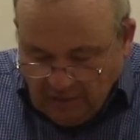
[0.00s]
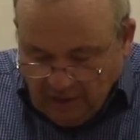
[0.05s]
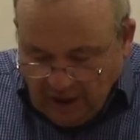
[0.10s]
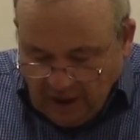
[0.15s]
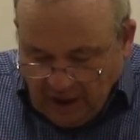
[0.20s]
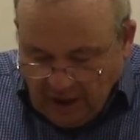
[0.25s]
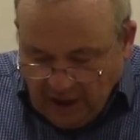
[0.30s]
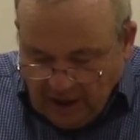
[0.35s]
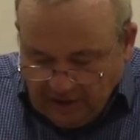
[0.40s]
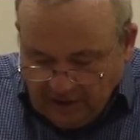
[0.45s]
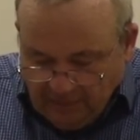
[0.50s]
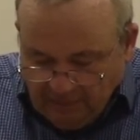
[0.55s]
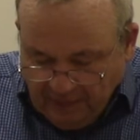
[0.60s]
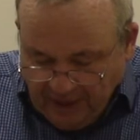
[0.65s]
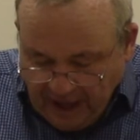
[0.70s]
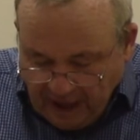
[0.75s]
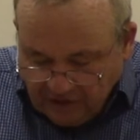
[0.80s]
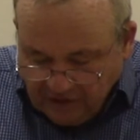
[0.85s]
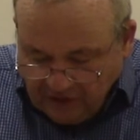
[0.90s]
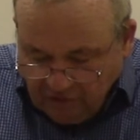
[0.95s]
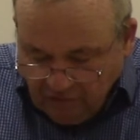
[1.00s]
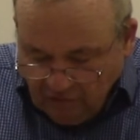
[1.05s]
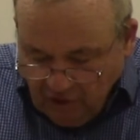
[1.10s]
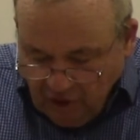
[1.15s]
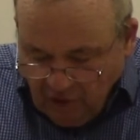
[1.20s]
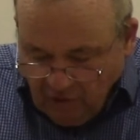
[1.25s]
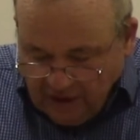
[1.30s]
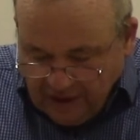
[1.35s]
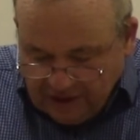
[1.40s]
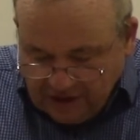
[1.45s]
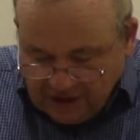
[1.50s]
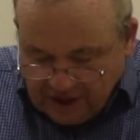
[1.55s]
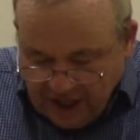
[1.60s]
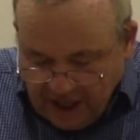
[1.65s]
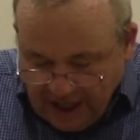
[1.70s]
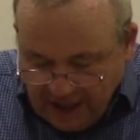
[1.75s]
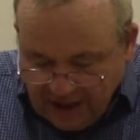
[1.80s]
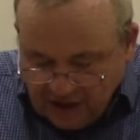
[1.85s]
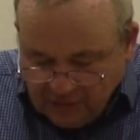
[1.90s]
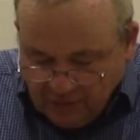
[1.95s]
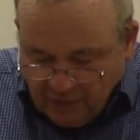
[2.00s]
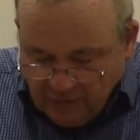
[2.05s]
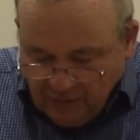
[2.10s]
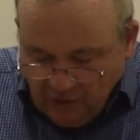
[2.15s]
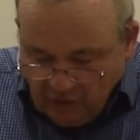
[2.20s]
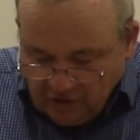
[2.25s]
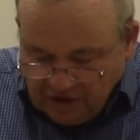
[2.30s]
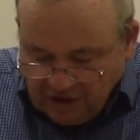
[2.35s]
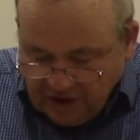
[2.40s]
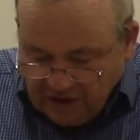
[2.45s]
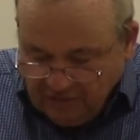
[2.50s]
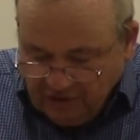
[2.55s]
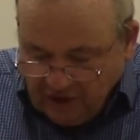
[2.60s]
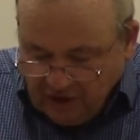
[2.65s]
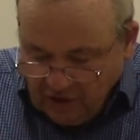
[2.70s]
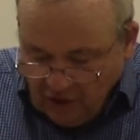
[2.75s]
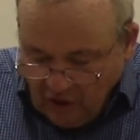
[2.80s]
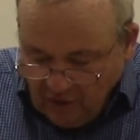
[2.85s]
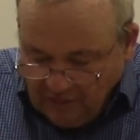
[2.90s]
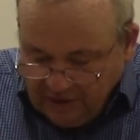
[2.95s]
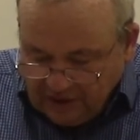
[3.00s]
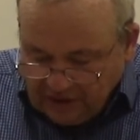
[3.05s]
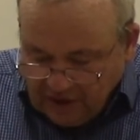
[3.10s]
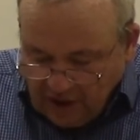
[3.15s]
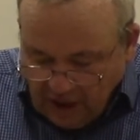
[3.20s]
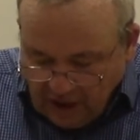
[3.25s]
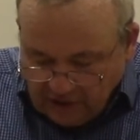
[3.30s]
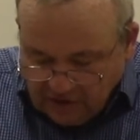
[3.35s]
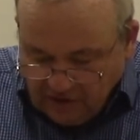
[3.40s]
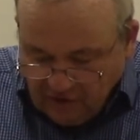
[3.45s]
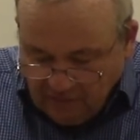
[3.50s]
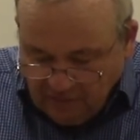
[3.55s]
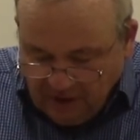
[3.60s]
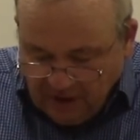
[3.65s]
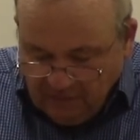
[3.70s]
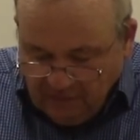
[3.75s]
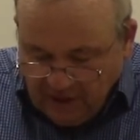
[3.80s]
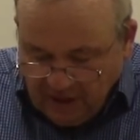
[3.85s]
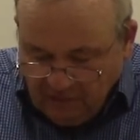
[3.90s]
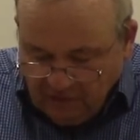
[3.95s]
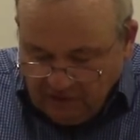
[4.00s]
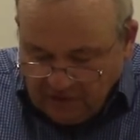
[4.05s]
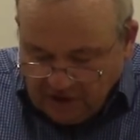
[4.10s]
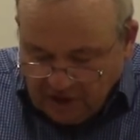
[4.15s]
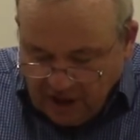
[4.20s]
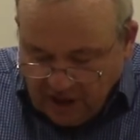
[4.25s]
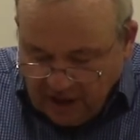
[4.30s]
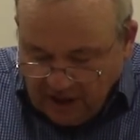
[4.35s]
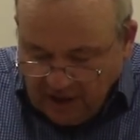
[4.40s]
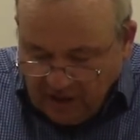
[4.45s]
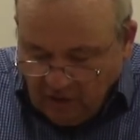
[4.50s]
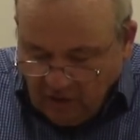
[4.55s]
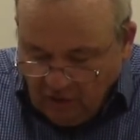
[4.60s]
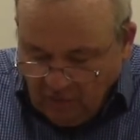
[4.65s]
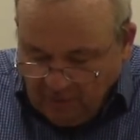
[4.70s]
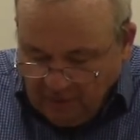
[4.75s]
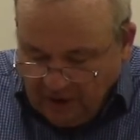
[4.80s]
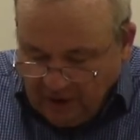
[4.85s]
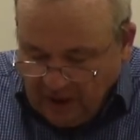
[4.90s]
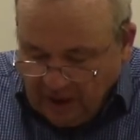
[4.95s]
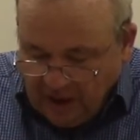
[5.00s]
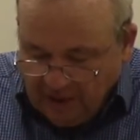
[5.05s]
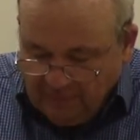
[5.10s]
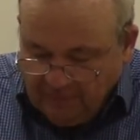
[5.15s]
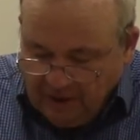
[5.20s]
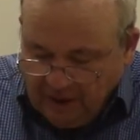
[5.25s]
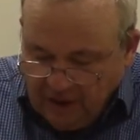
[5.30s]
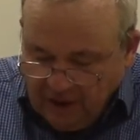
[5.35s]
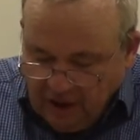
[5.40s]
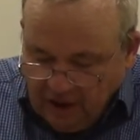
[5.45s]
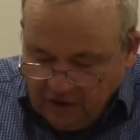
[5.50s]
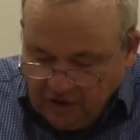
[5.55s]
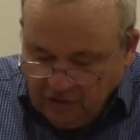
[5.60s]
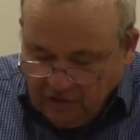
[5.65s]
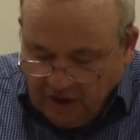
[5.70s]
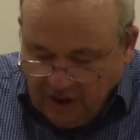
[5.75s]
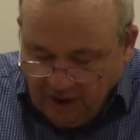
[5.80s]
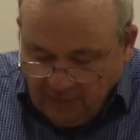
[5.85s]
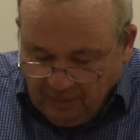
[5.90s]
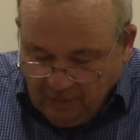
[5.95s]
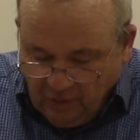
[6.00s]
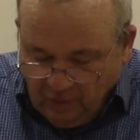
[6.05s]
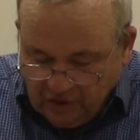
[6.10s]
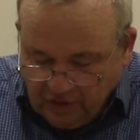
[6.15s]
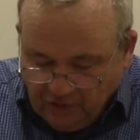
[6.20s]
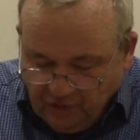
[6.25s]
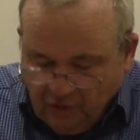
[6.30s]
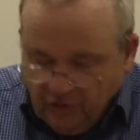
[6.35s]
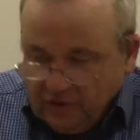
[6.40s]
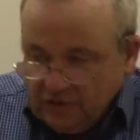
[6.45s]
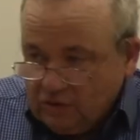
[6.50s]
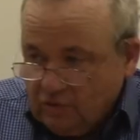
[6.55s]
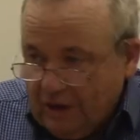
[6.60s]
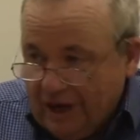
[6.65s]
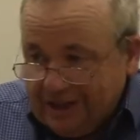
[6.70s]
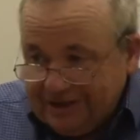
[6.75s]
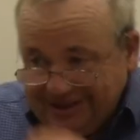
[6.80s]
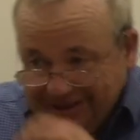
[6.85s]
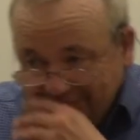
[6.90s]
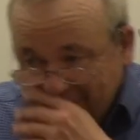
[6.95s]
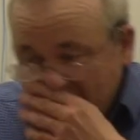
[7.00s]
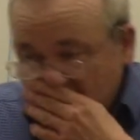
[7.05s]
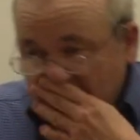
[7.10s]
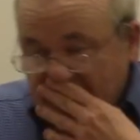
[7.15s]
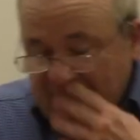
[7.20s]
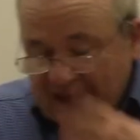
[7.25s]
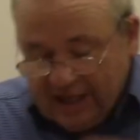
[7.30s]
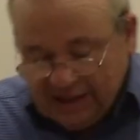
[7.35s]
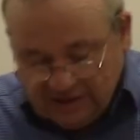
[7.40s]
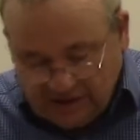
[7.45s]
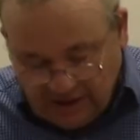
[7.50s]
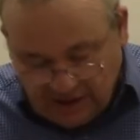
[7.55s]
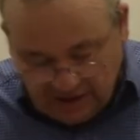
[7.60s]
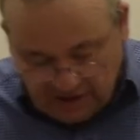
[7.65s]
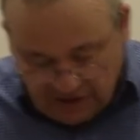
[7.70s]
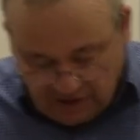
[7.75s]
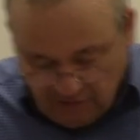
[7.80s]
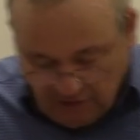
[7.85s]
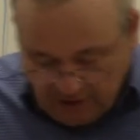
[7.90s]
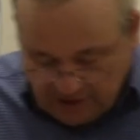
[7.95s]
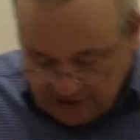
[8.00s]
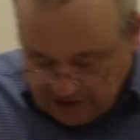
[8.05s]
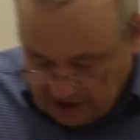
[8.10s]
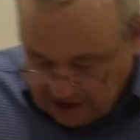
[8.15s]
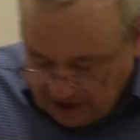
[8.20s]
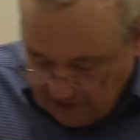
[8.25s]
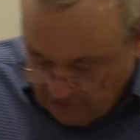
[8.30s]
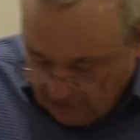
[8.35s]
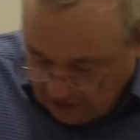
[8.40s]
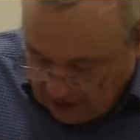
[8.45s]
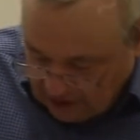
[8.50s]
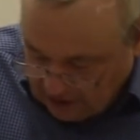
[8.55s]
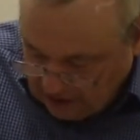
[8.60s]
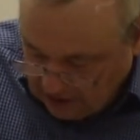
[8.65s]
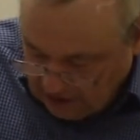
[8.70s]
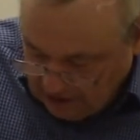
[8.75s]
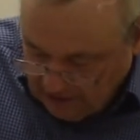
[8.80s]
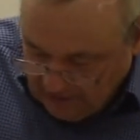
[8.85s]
The Belt and Road and China's promotion of it globally is also being met with China opening up to imports for its rising middle class. Now this is very significant.